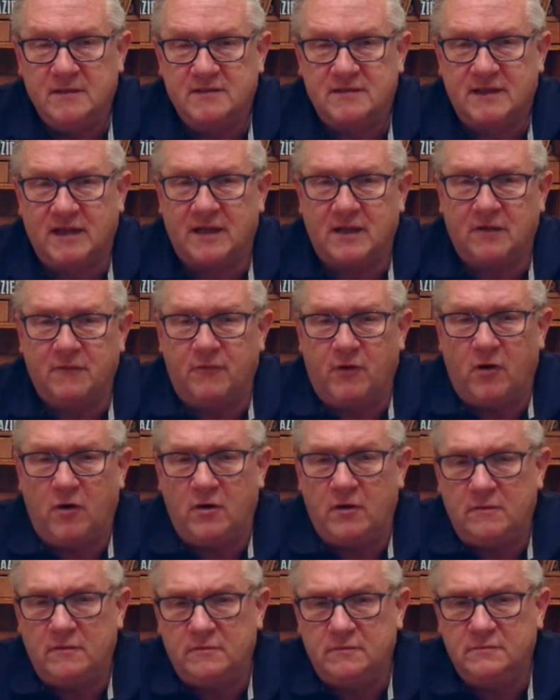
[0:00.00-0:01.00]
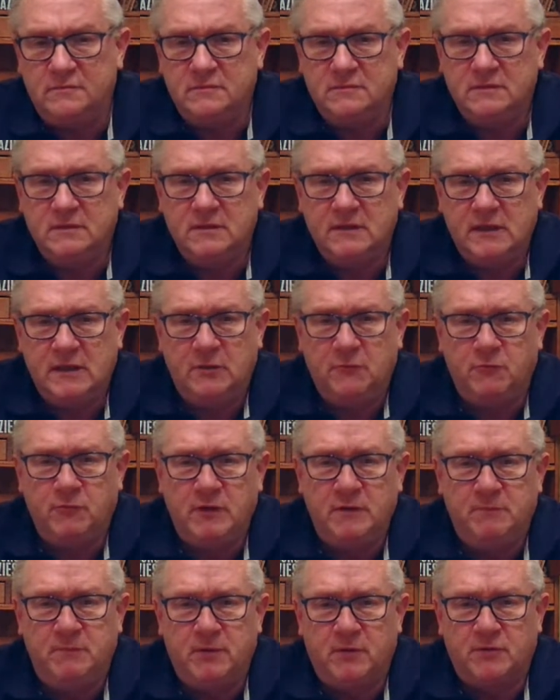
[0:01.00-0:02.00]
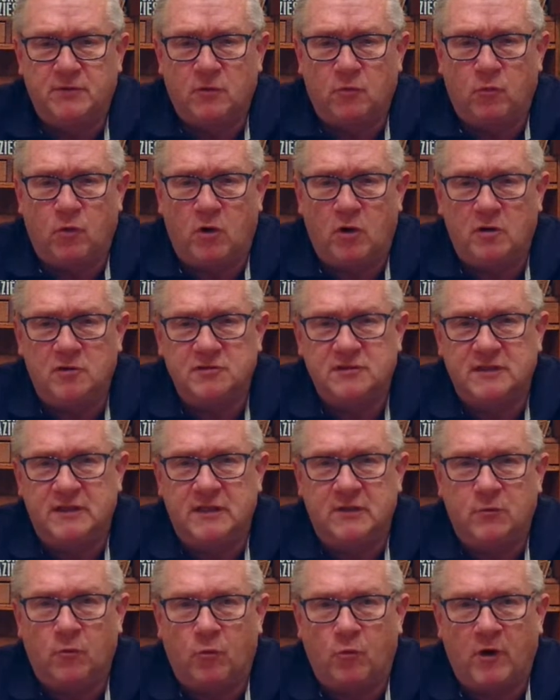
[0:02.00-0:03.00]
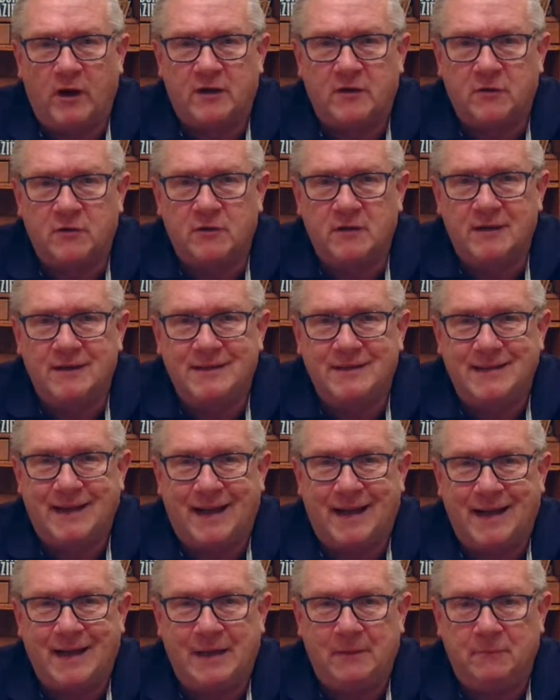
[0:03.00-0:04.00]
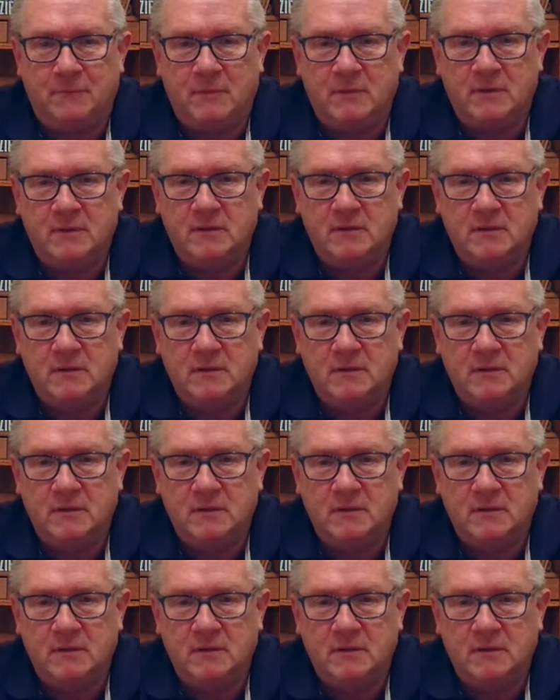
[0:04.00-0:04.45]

Second of all, he rebuilt the walls in record time.